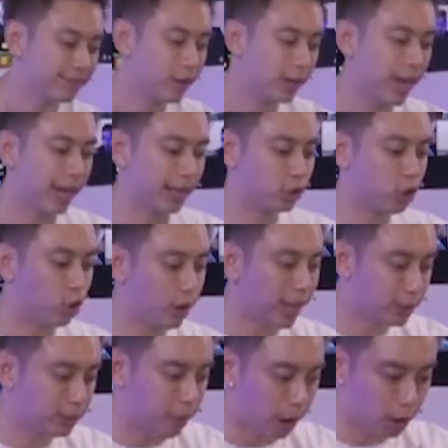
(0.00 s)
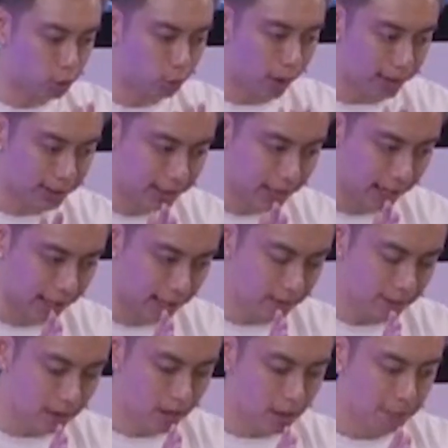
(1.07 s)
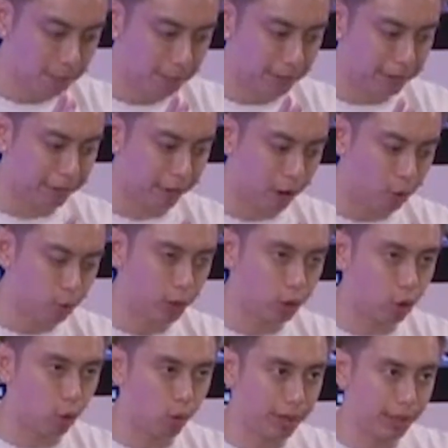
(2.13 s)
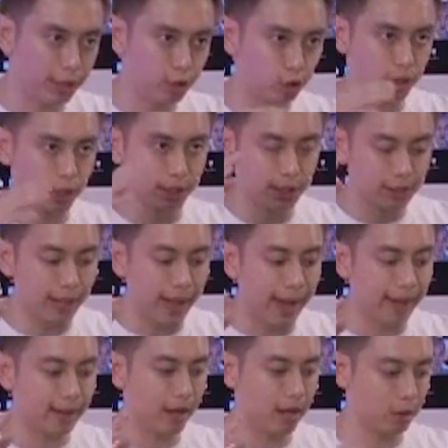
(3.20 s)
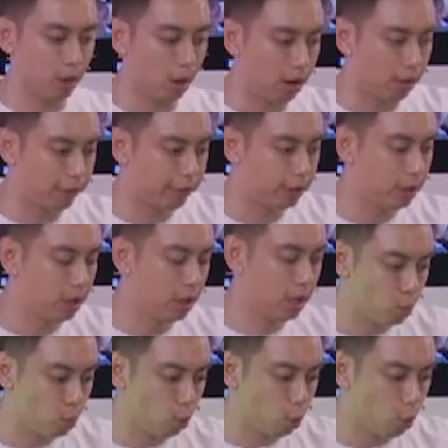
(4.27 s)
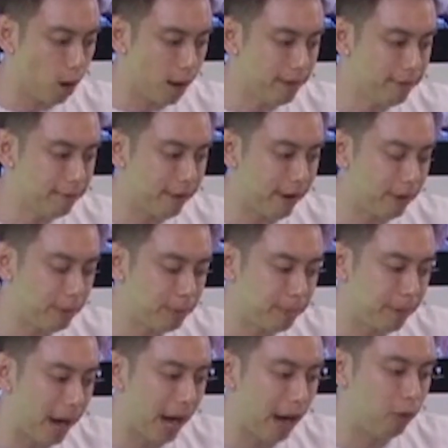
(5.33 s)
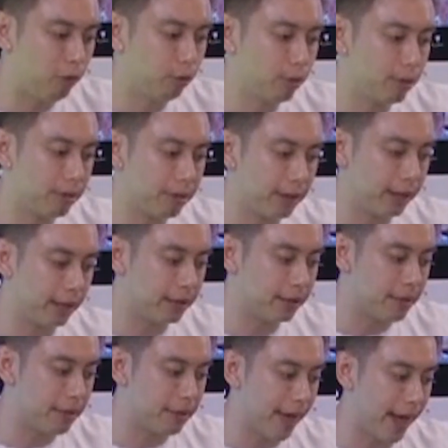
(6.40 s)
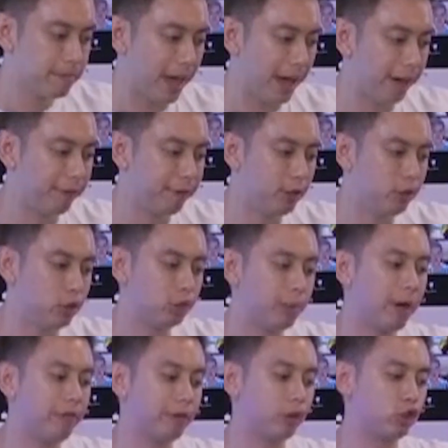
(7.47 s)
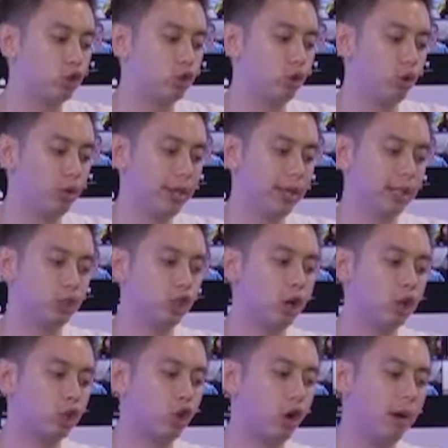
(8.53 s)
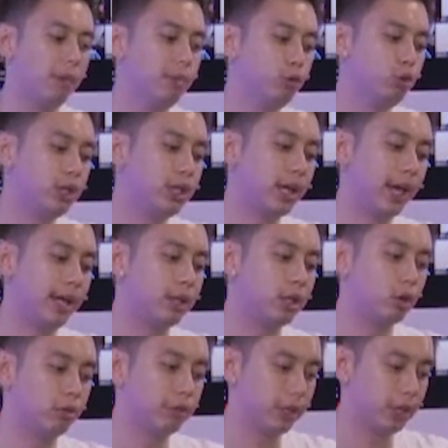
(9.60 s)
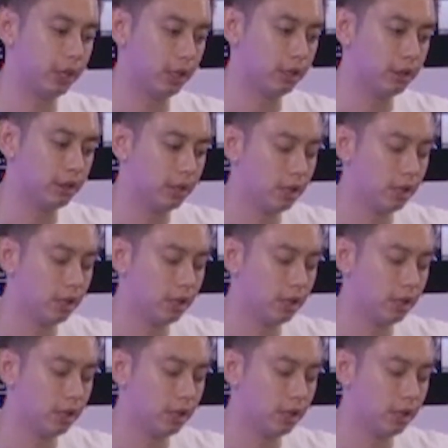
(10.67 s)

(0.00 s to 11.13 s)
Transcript: Okay, so let's pause 1 second. Before we go into the stack and the offer, one very powerful thing that I feel is part of your story that's not communicated over here